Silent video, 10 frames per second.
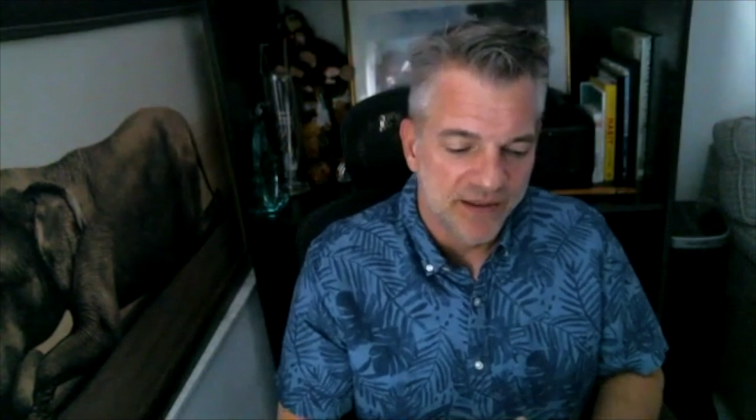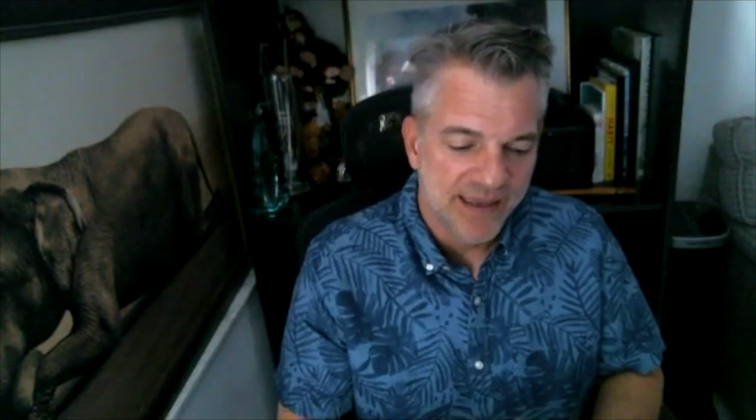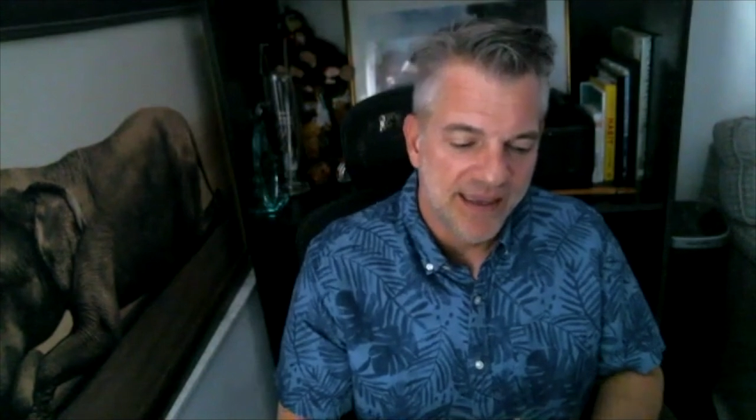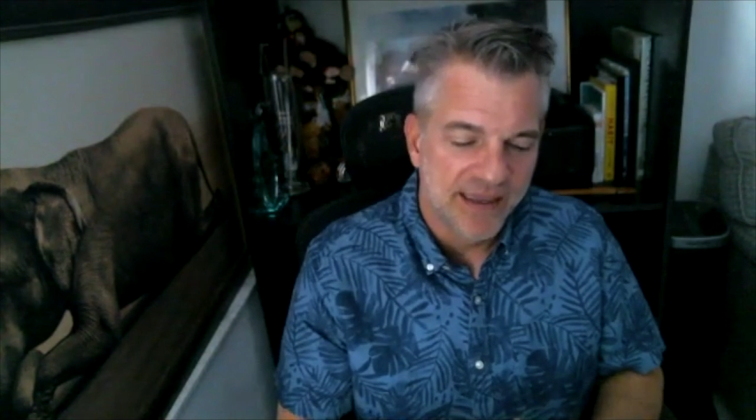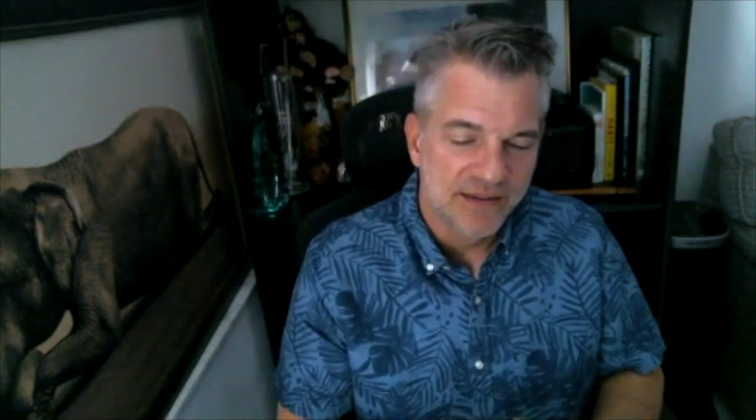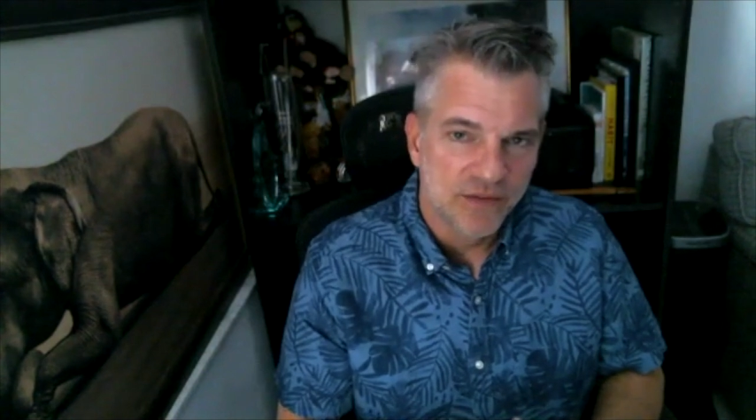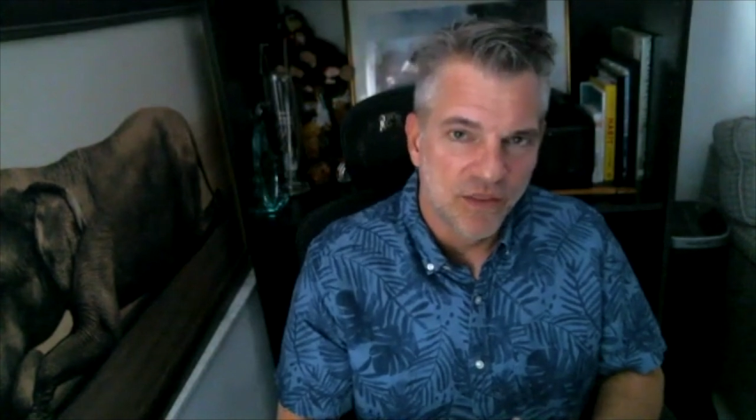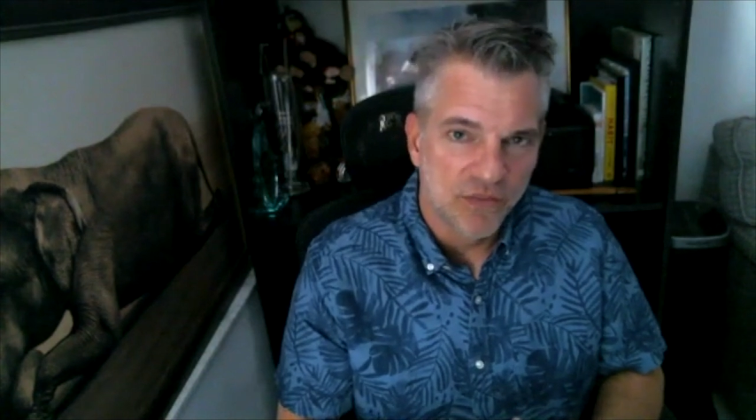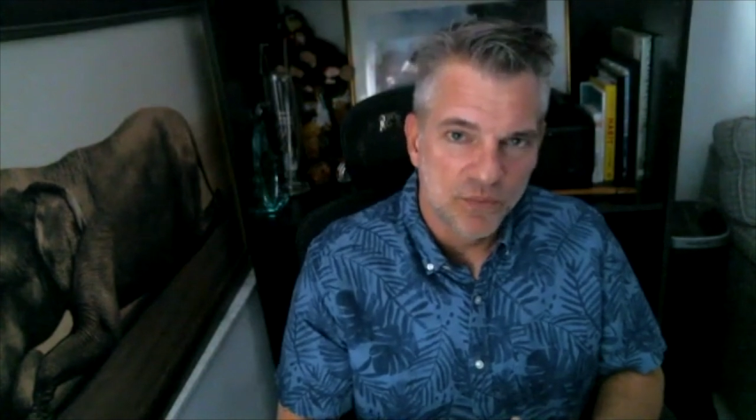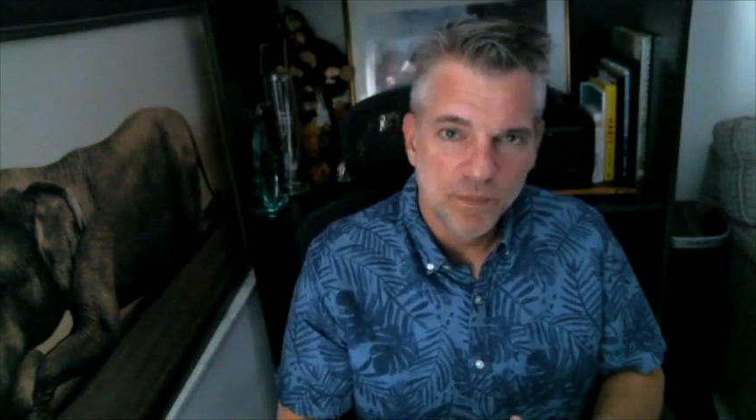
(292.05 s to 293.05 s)
And the
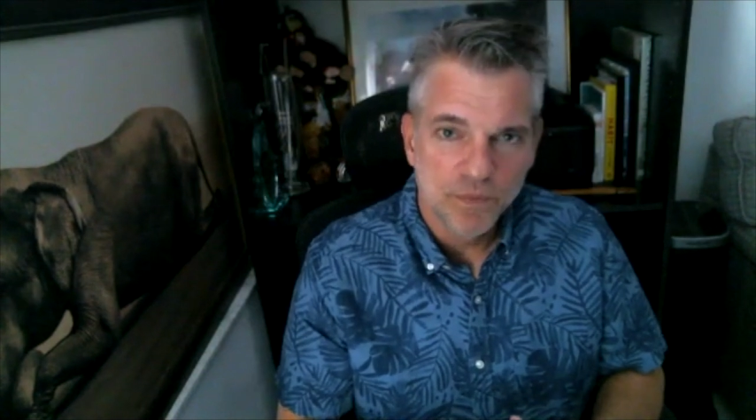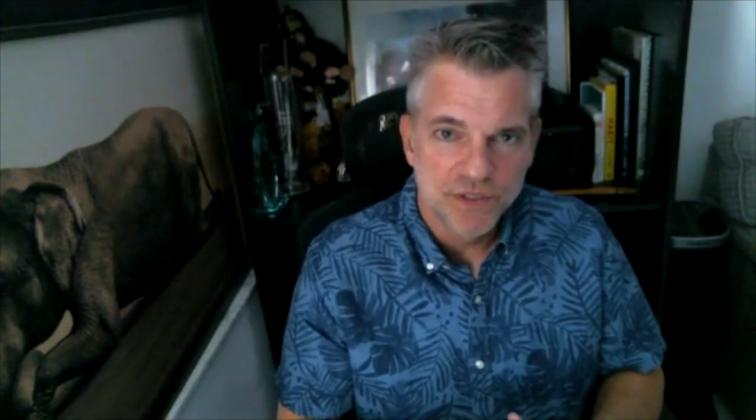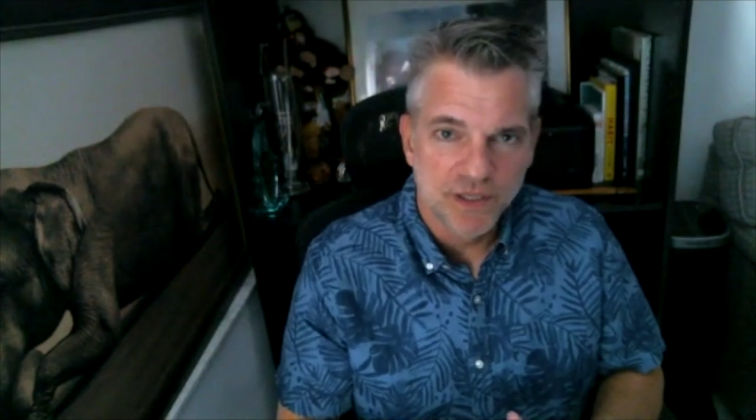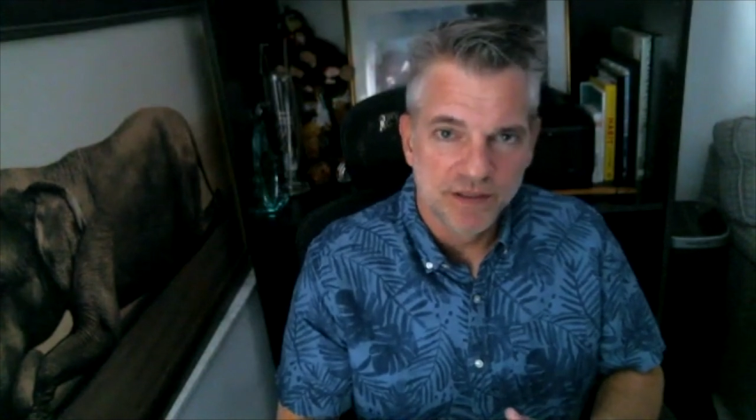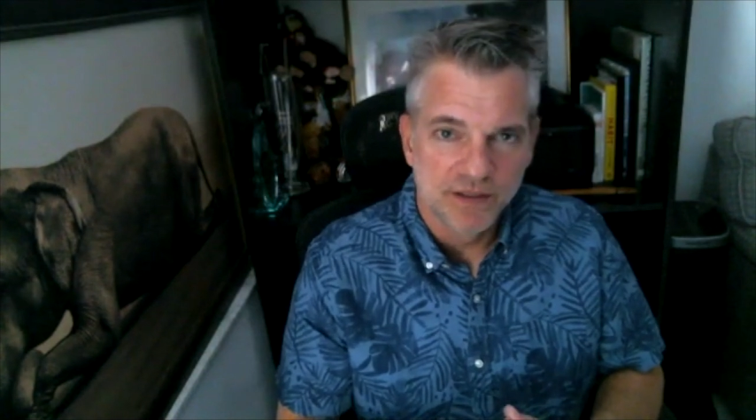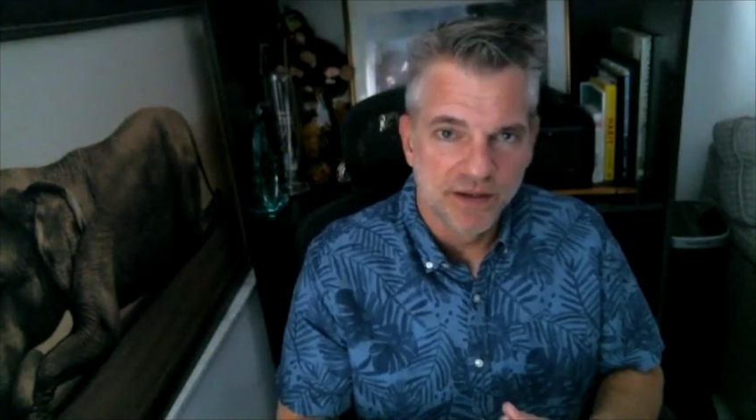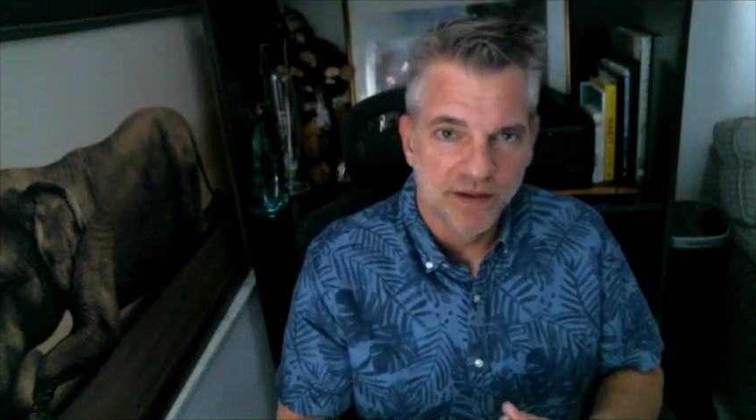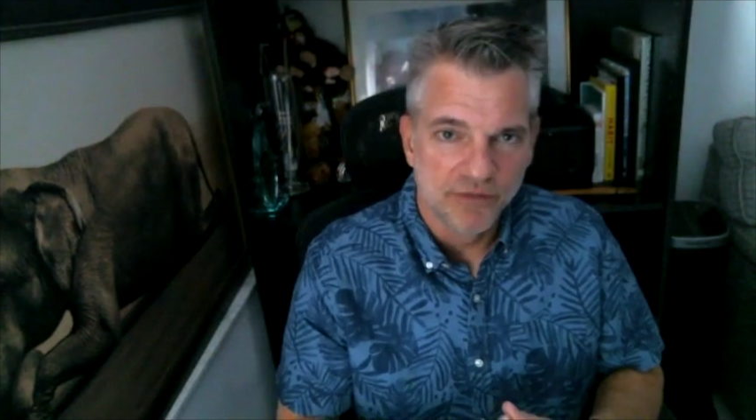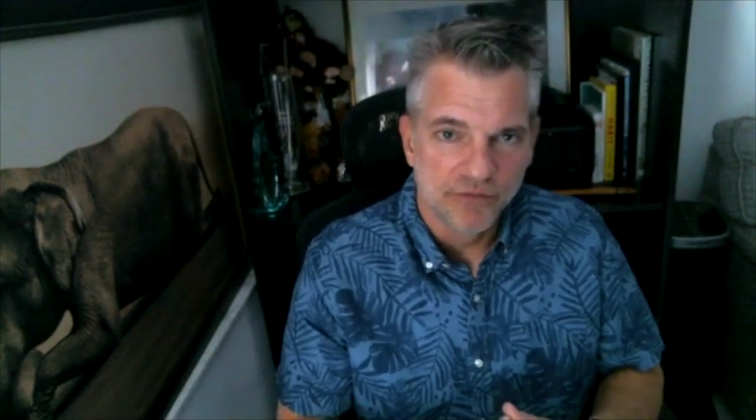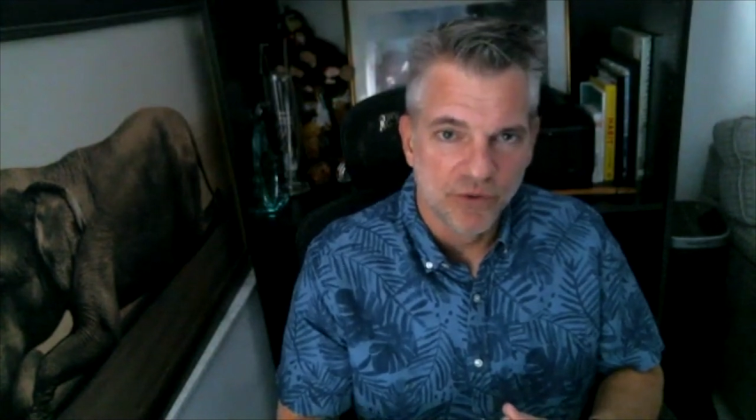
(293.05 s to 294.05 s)
3%
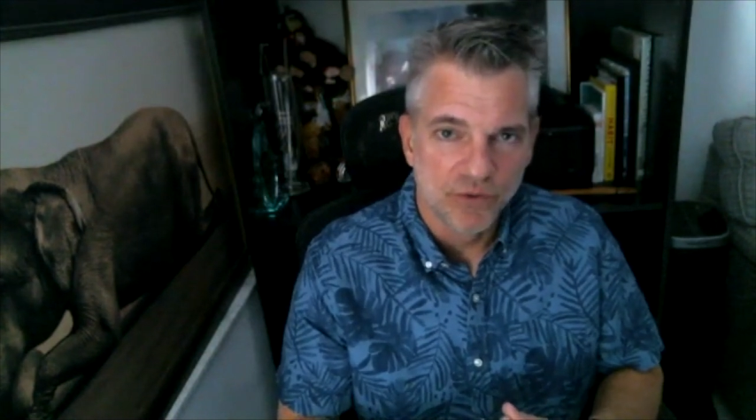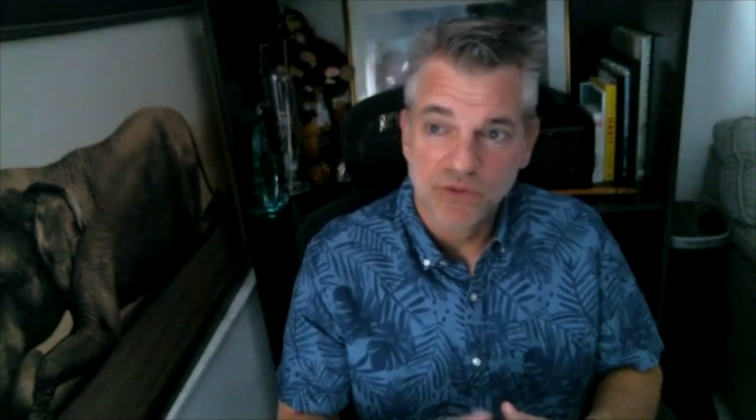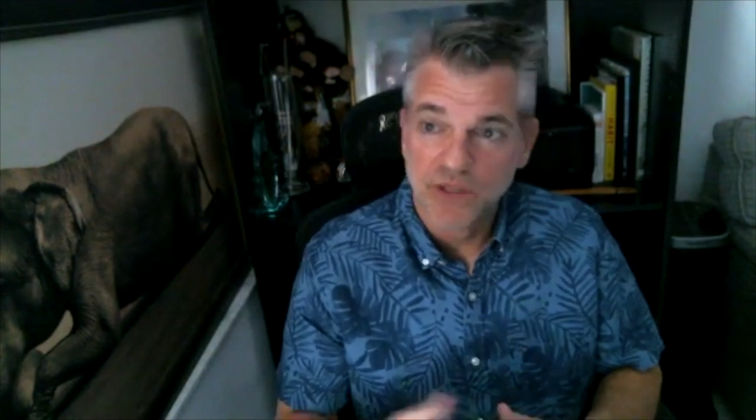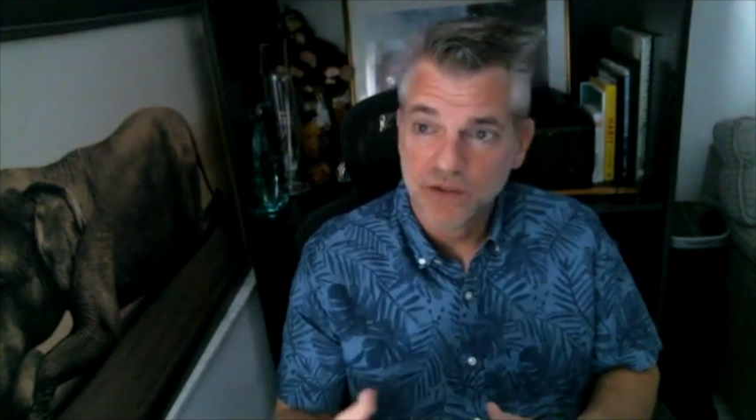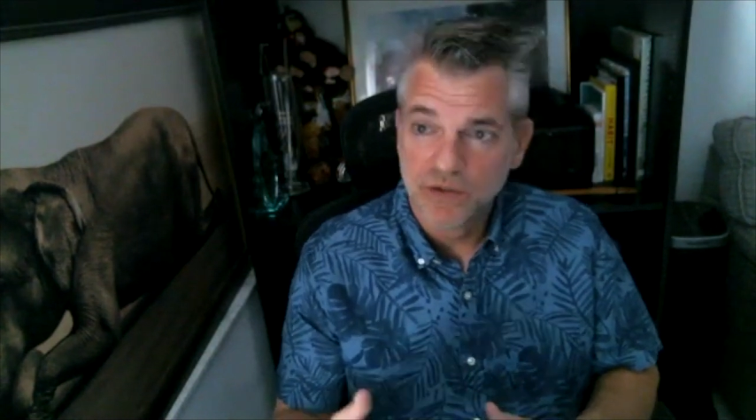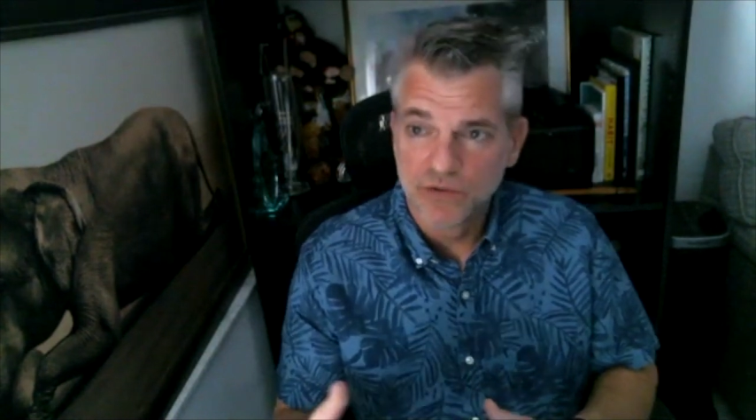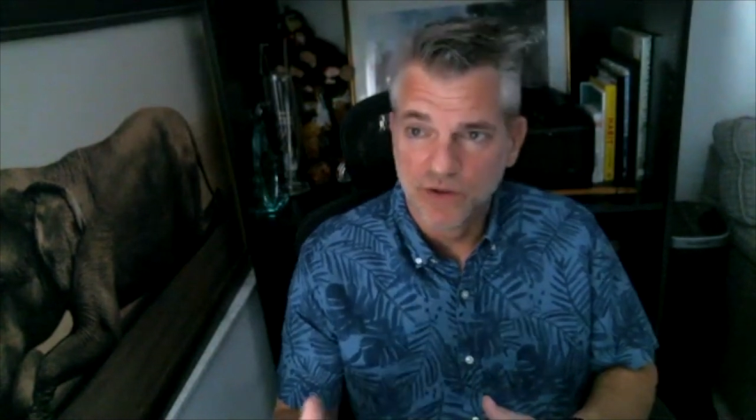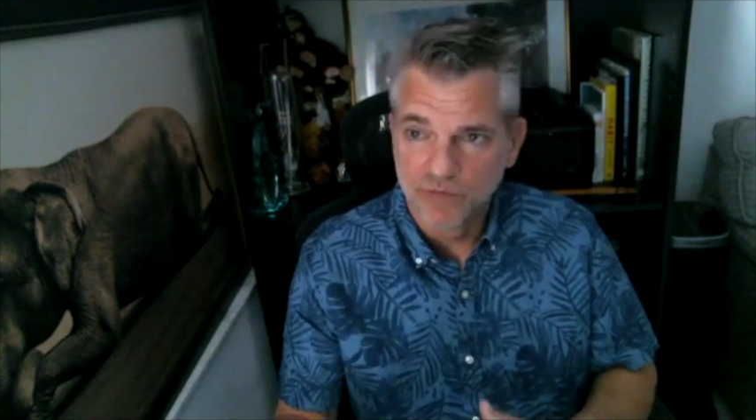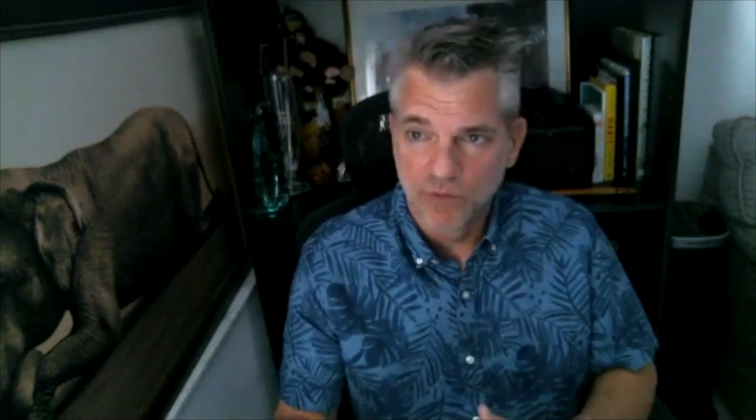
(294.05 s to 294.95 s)
of folks like yourself